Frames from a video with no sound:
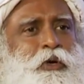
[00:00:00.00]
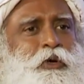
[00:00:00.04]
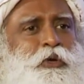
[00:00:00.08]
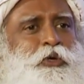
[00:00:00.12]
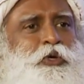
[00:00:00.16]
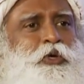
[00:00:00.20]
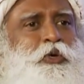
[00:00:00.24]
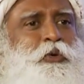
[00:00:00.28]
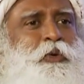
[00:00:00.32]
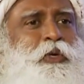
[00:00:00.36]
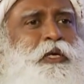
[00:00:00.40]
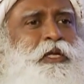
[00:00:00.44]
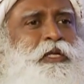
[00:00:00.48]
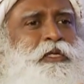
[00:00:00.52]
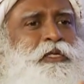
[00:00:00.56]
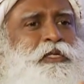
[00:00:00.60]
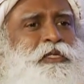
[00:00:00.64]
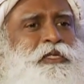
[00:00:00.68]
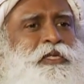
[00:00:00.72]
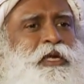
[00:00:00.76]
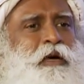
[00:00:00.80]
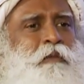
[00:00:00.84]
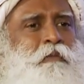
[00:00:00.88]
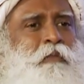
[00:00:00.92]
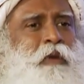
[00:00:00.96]
you will in
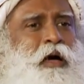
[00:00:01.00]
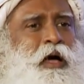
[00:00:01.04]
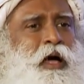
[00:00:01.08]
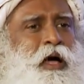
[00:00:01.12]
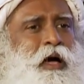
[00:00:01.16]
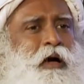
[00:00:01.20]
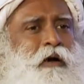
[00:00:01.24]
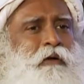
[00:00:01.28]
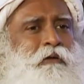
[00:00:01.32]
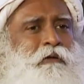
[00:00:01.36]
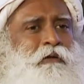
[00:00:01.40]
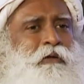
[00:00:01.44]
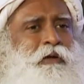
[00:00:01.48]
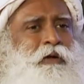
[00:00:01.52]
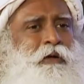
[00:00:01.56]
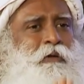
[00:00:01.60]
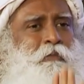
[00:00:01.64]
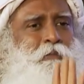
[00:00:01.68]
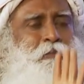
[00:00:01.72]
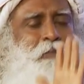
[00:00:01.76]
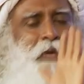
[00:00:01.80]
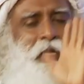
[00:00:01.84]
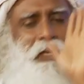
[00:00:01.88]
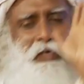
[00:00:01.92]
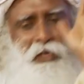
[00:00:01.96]

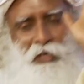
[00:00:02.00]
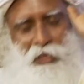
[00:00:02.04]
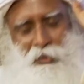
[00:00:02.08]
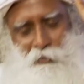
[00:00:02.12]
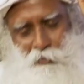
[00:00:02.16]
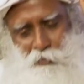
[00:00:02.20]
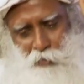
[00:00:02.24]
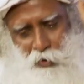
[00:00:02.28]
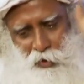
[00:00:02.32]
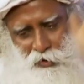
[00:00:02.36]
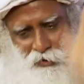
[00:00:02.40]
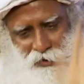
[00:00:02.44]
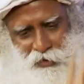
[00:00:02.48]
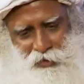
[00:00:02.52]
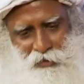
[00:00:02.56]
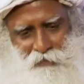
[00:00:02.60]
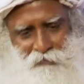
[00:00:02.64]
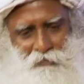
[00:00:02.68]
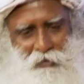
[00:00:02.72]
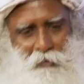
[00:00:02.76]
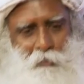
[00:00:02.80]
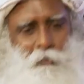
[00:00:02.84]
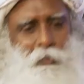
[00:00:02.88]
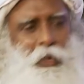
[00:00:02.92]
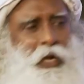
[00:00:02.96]
somehow make a
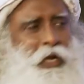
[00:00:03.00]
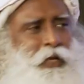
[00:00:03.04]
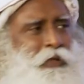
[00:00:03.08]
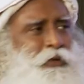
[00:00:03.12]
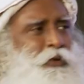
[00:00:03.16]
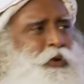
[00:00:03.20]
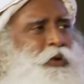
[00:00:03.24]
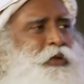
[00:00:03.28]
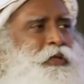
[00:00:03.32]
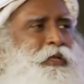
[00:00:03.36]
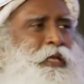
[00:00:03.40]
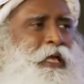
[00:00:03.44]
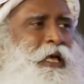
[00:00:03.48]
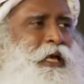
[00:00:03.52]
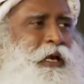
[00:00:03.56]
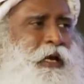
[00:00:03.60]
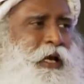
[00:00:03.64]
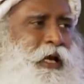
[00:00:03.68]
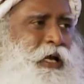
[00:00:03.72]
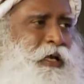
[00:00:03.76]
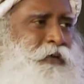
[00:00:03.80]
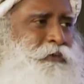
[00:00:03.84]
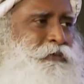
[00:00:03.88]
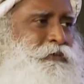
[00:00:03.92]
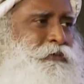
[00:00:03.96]
positive impact on their
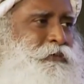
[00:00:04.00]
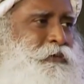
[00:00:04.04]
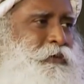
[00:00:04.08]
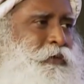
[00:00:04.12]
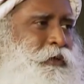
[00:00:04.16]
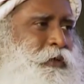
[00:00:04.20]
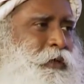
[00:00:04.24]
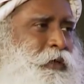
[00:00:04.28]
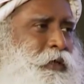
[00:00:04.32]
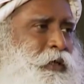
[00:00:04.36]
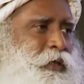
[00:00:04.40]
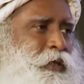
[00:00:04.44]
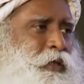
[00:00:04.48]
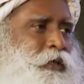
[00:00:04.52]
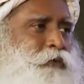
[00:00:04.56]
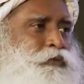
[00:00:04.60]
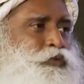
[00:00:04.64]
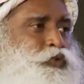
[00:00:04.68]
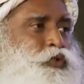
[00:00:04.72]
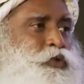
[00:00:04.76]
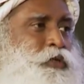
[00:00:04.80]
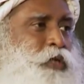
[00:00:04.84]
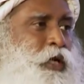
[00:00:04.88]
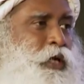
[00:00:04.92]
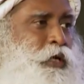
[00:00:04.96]
life.
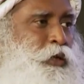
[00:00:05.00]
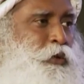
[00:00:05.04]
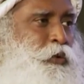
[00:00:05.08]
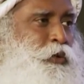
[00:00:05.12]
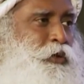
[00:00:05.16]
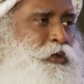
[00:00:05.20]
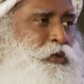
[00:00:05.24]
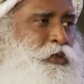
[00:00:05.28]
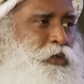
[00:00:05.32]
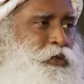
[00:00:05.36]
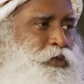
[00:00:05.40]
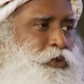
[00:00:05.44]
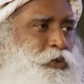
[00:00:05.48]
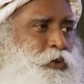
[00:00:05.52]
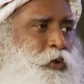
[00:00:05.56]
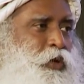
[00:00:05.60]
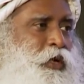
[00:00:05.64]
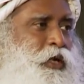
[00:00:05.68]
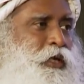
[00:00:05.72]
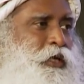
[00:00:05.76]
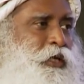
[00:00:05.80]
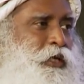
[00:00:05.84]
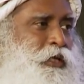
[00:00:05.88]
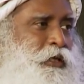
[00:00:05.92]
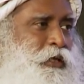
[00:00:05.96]
If you start doing this, you
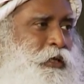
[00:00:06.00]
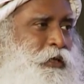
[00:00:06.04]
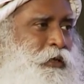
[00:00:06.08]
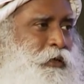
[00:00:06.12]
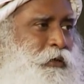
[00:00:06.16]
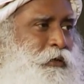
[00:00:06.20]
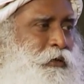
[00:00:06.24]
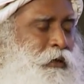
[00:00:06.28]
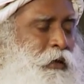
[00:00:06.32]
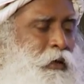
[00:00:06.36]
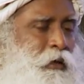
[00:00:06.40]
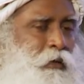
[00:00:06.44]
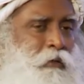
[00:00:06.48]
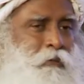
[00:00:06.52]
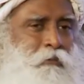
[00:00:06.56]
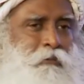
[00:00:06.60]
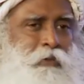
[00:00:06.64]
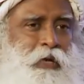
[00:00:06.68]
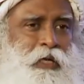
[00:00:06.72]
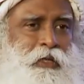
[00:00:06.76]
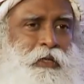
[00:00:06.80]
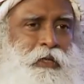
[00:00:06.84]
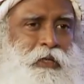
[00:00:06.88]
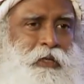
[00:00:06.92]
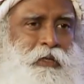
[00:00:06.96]
are a leader.
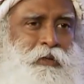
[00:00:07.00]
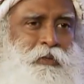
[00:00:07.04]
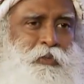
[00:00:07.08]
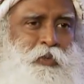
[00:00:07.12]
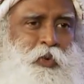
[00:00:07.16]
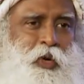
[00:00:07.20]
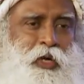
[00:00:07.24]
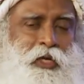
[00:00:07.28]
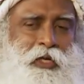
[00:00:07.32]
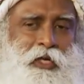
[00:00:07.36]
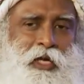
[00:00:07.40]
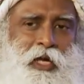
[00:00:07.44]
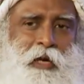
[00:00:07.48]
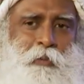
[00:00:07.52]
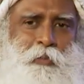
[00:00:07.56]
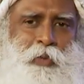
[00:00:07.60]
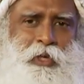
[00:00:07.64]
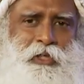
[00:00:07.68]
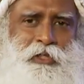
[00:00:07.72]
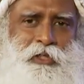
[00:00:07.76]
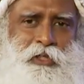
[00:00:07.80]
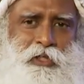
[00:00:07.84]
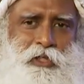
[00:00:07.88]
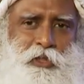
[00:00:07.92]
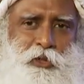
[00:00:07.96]
Whether what
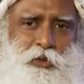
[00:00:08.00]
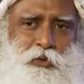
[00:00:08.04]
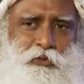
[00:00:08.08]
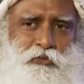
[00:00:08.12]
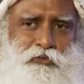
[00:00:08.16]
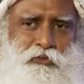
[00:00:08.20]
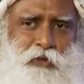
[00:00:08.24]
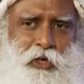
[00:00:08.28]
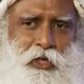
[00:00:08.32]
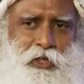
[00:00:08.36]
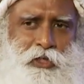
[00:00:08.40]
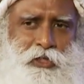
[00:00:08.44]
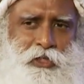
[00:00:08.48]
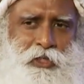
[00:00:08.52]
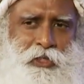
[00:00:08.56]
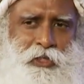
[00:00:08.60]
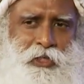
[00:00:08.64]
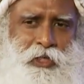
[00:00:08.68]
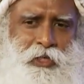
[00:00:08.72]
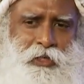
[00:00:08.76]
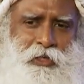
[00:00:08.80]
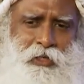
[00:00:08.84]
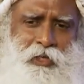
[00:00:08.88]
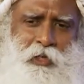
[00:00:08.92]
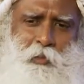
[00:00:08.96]
capacity you
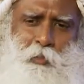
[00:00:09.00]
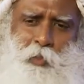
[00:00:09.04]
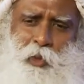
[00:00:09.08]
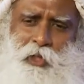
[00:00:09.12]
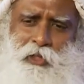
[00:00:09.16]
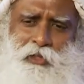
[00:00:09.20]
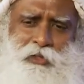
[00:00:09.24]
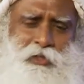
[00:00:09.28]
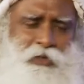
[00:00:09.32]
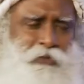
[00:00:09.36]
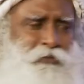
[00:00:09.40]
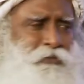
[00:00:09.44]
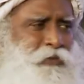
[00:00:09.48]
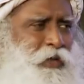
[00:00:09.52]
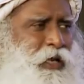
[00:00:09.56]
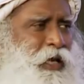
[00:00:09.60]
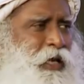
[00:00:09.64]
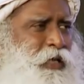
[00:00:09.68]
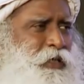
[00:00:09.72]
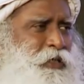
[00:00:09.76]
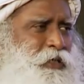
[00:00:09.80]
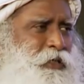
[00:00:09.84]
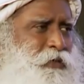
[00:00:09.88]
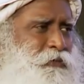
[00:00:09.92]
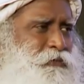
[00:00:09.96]
function in depends on
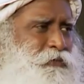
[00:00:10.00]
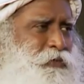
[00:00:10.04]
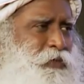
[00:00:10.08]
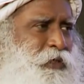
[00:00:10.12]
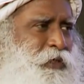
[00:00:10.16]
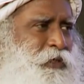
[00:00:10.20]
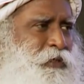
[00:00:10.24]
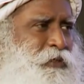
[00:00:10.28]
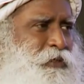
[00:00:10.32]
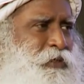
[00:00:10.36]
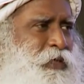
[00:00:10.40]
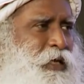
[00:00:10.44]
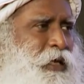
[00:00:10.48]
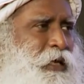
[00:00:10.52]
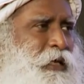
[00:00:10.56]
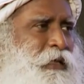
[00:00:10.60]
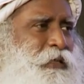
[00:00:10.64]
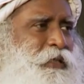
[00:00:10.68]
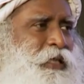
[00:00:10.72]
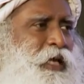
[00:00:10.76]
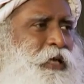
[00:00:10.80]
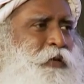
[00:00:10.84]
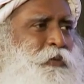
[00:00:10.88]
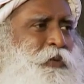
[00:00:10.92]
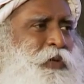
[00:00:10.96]
variety of things
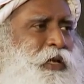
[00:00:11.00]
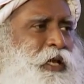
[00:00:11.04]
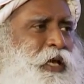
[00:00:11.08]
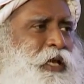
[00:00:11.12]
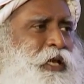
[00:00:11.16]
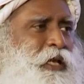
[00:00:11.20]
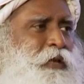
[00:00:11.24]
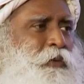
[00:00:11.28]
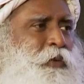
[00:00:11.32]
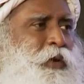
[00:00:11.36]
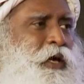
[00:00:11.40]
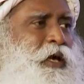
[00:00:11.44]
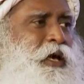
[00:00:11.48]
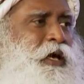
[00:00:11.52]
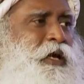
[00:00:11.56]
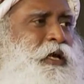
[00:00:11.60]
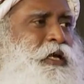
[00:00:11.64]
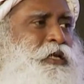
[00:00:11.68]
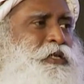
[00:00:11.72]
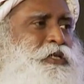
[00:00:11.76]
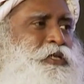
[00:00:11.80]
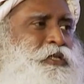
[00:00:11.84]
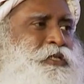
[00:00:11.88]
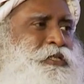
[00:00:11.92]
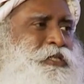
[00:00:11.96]
that will anyway
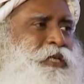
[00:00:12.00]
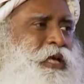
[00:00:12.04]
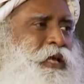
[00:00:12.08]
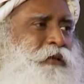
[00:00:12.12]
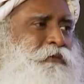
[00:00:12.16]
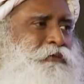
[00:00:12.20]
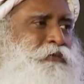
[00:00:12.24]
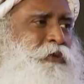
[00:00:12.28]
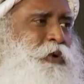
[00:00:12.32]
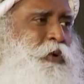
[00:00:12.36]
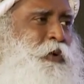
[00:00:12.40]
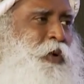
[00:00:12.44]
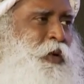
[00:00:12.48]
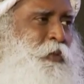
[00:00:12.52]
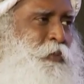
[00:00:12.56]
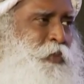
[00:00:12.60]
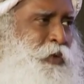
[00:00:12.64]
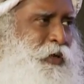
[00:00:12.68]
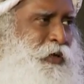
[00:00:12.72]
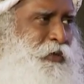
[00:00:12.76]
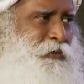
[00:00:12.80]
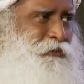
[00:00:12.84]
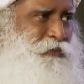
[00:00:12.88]
arrange itself over a period